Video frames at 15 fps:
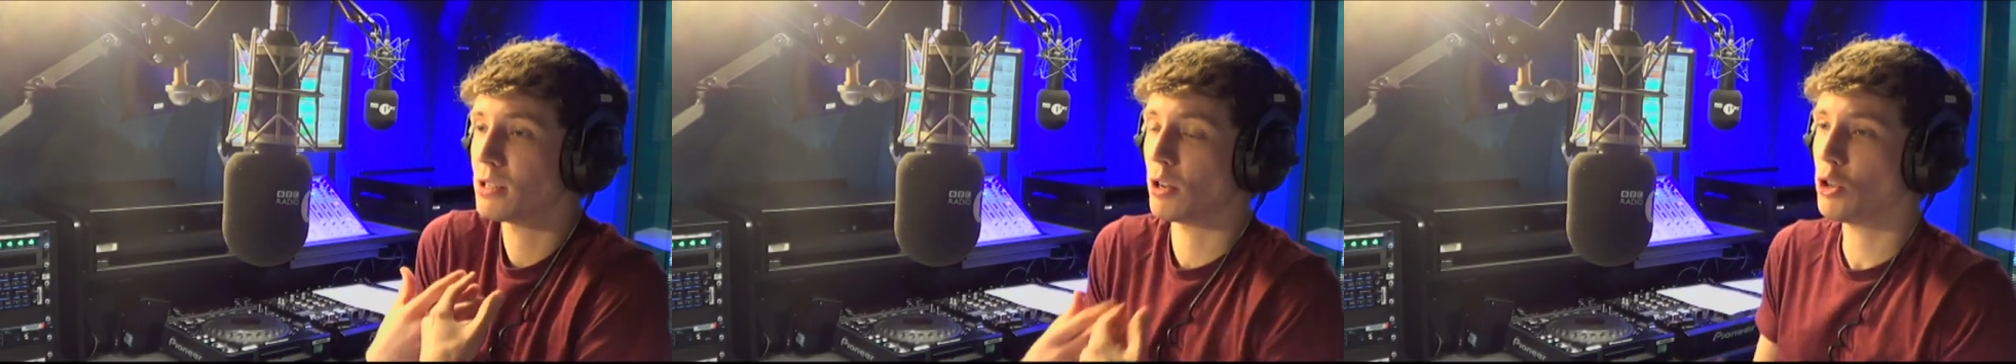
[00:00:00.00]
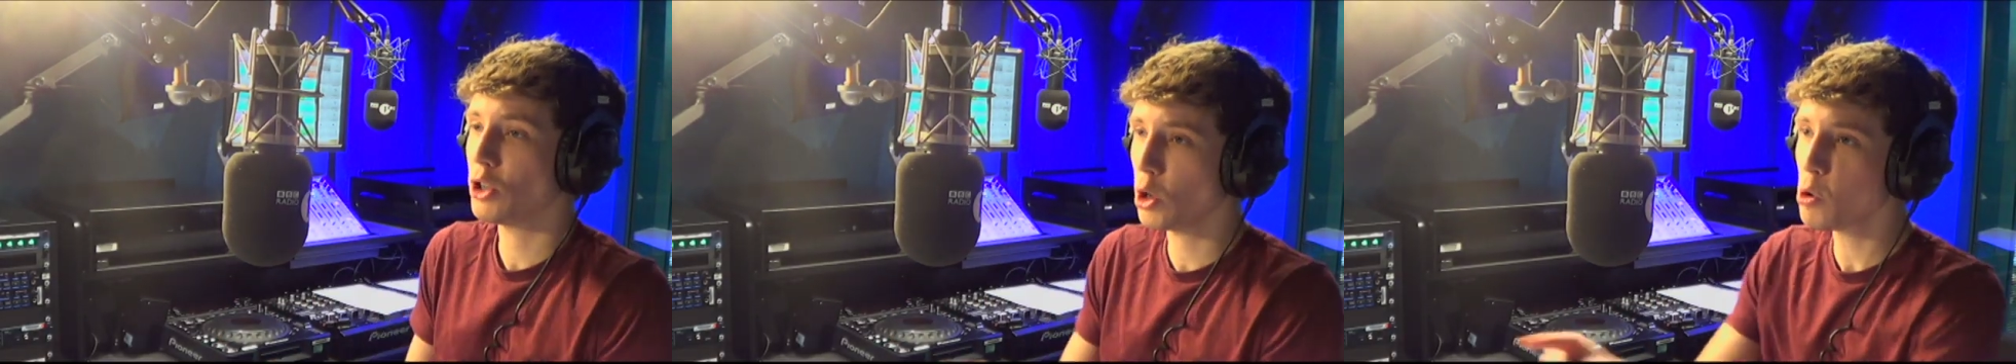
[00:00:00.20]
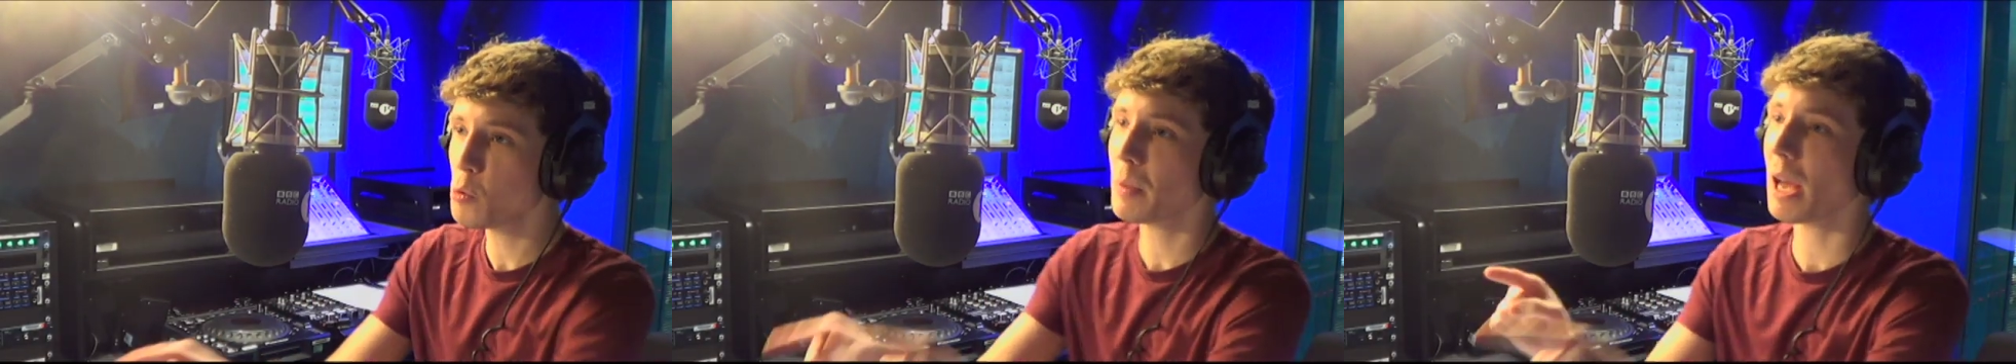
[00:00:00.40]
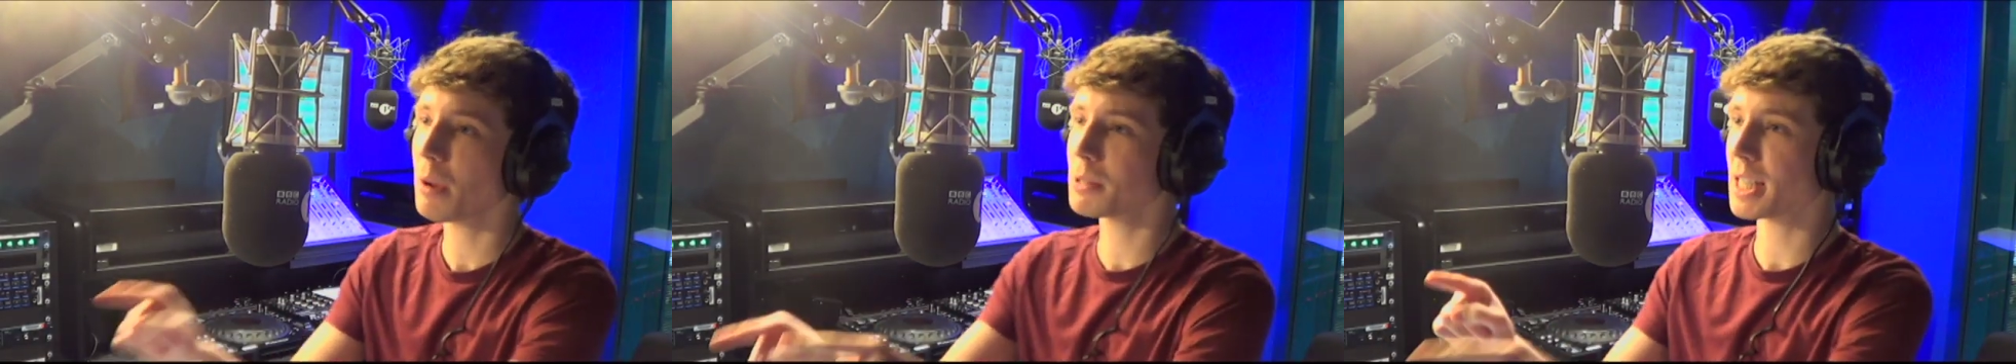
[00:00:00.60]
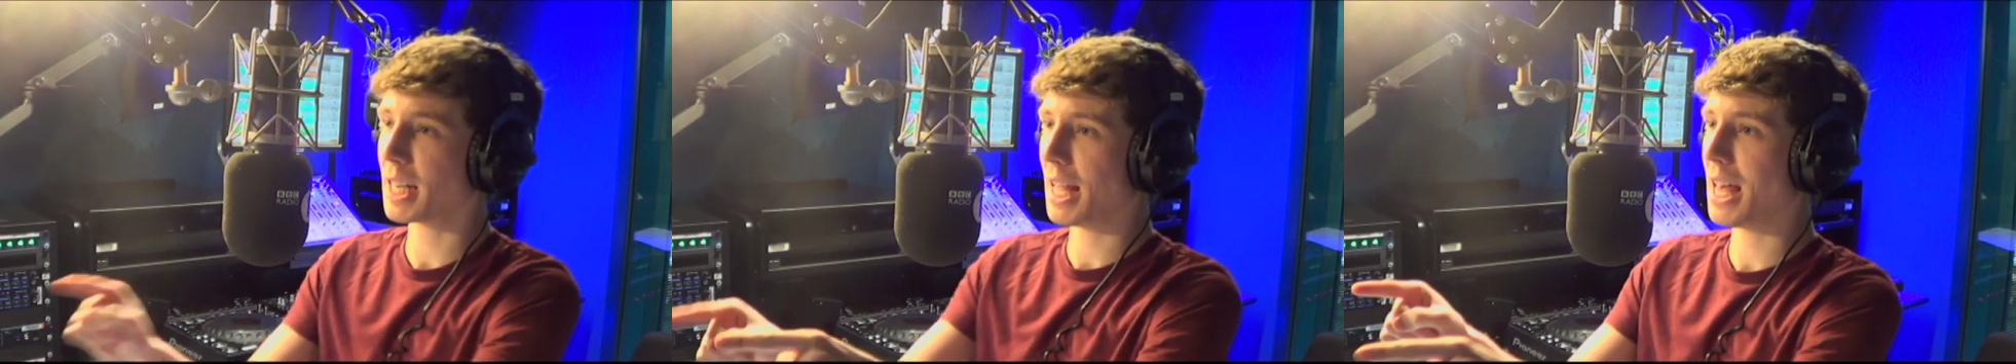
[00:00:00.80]
so you'll be
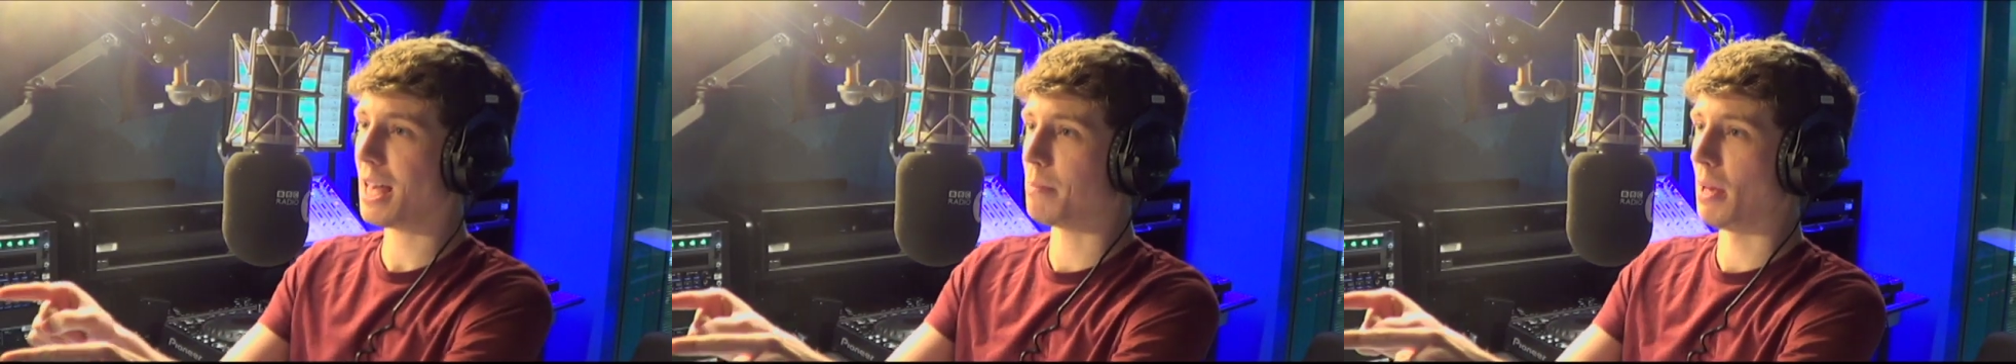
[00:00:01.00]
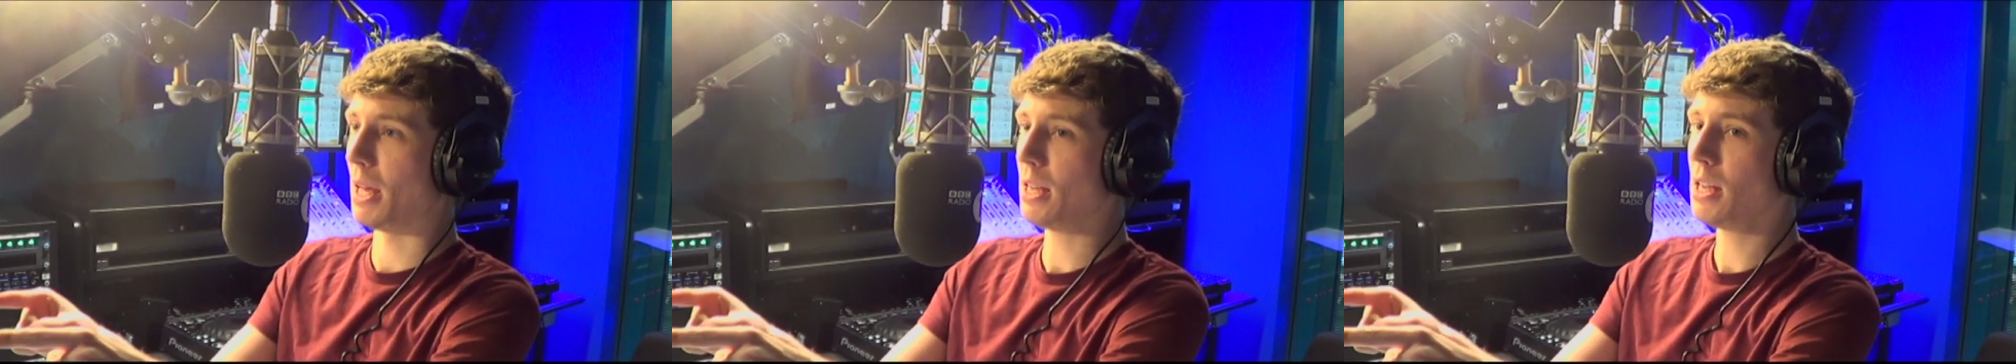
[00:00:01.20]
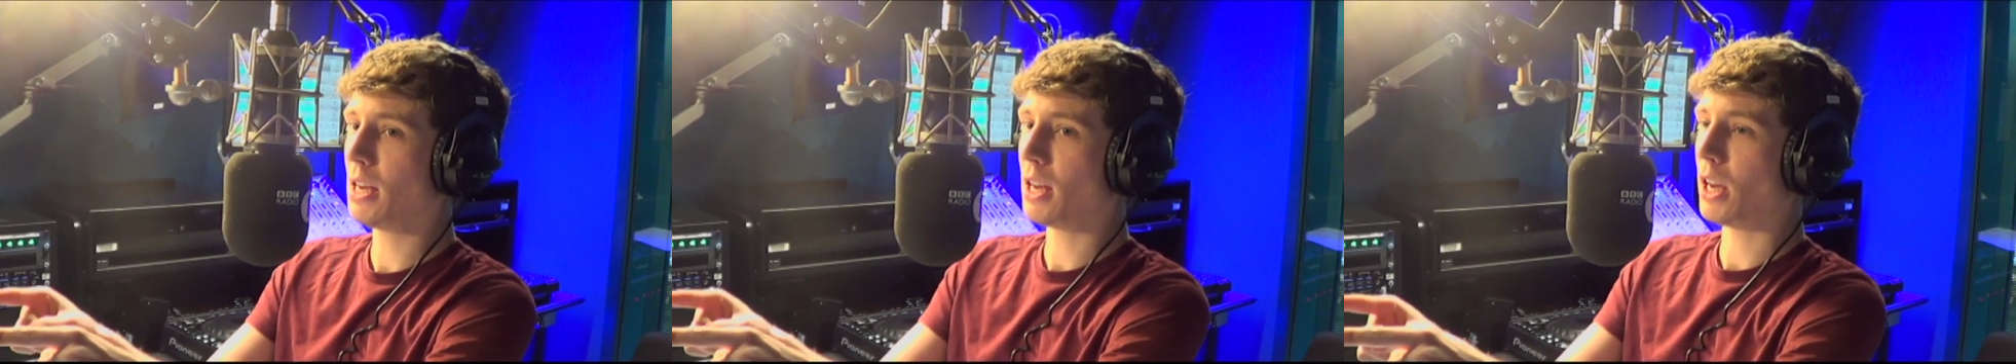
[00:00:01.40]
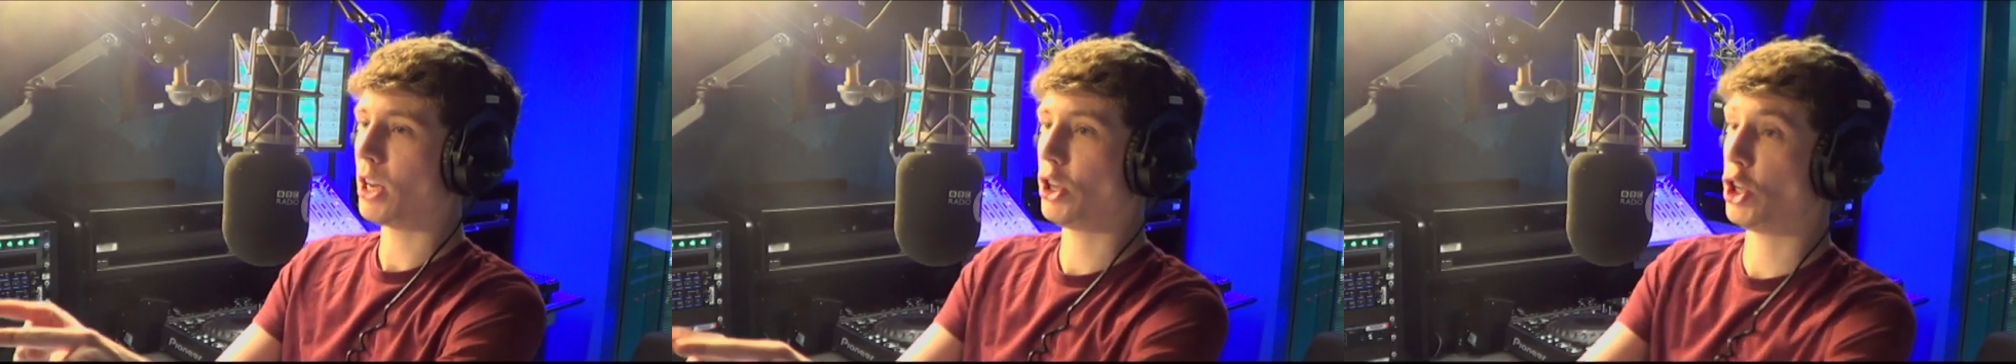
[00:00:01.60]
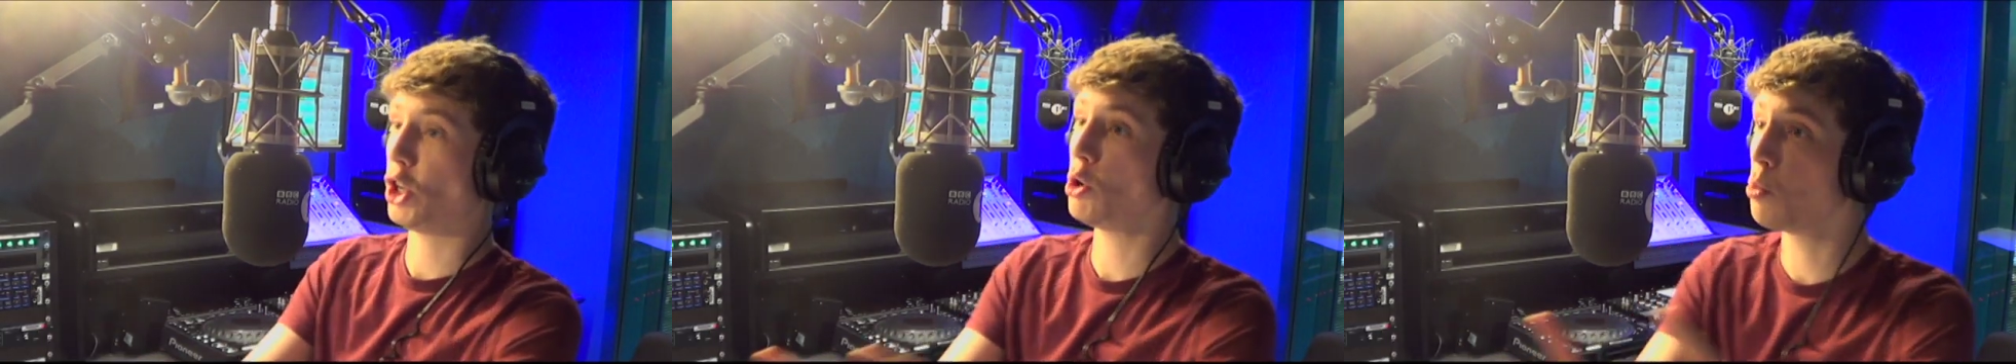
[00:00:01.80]
able to hear me.
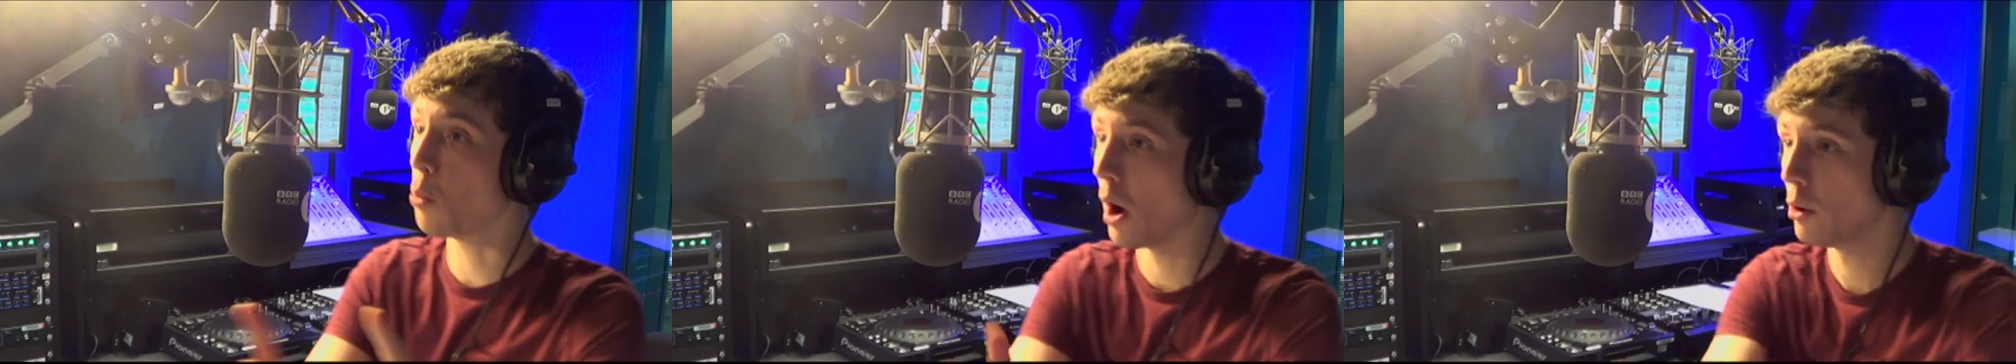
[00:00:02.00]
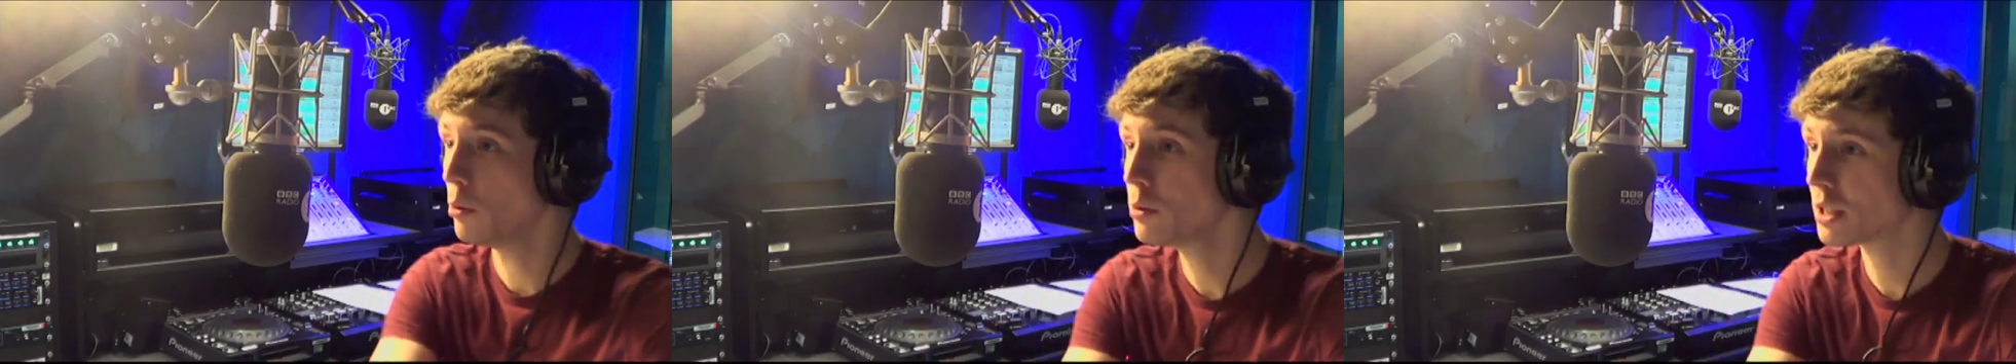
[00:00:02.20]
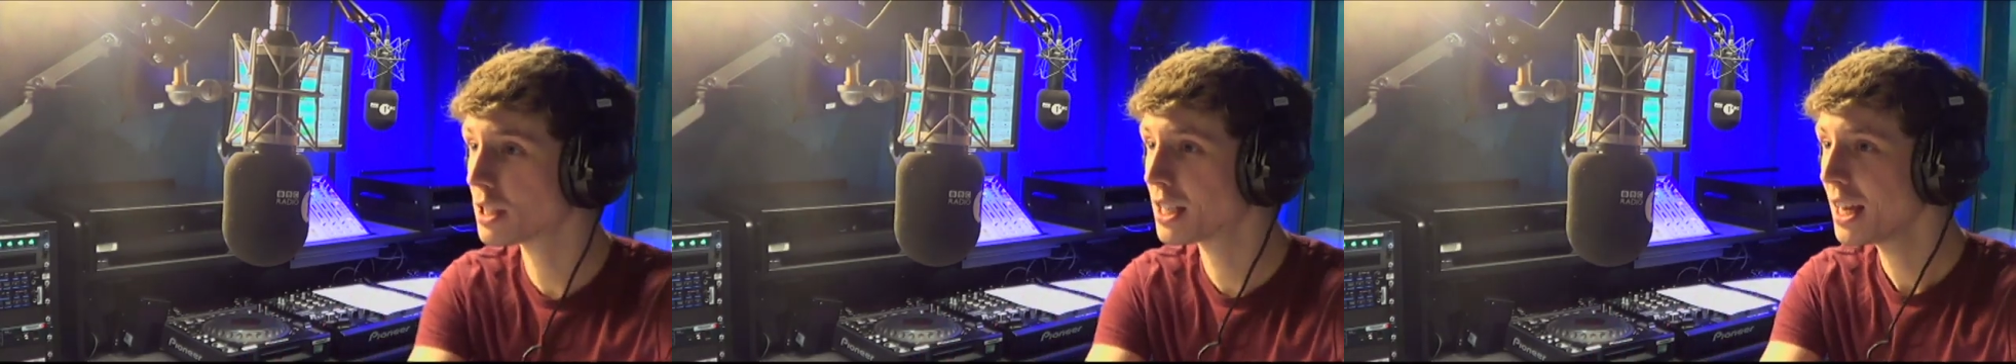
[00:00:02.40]
Huw won't.